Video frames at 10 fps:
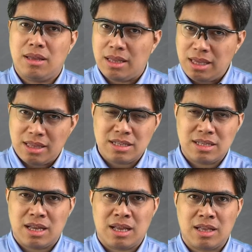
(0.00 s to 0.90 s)
I think that's
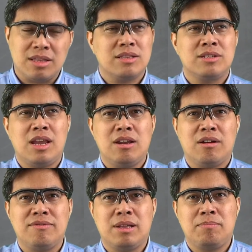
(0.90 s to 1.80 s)
the
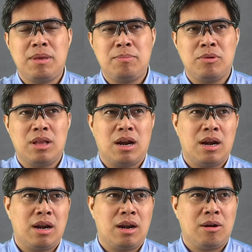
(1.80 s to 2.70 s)
trade-off that people
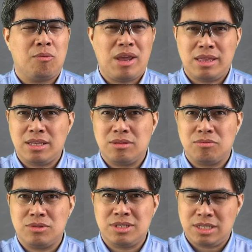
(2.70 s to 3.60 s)
are waiting
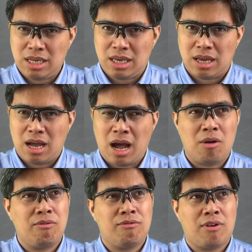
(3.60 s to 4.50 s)
to see. How
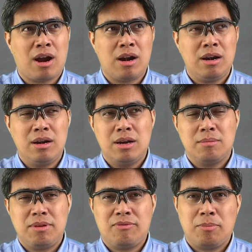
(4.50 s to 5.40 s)
far
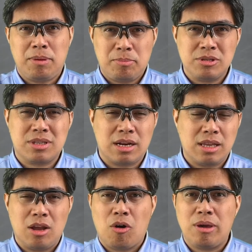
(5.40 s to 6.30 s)
before people
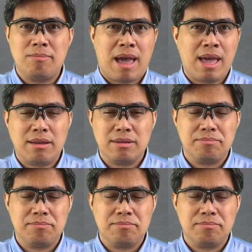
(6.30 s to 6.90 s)
starting going back?